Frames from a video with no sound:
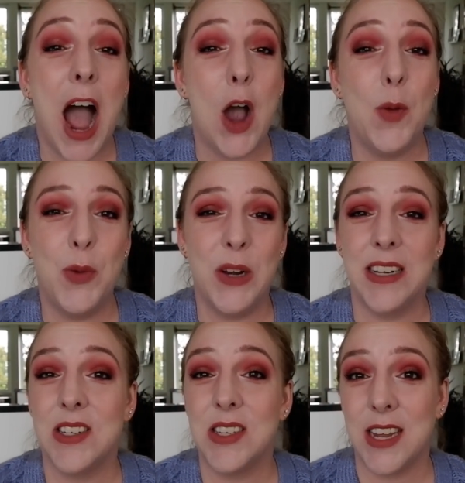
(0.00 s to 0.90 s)
I hope you would
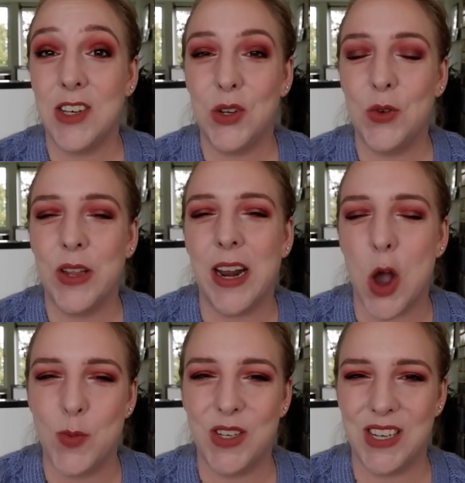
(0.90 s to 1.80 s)
like to stay tuned and I
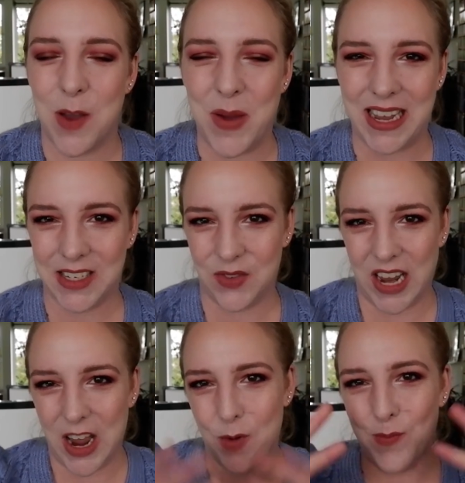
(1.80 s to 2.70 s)
hope to see you in my next
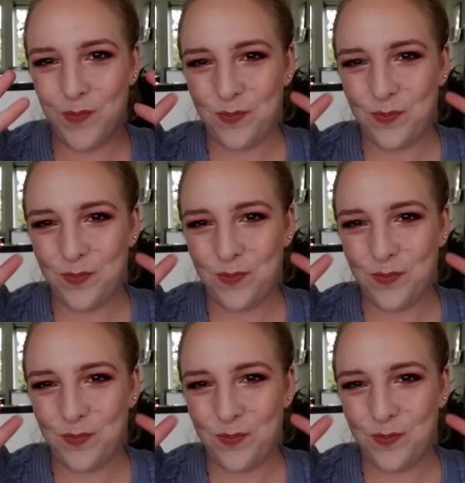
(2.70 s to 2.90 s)
video.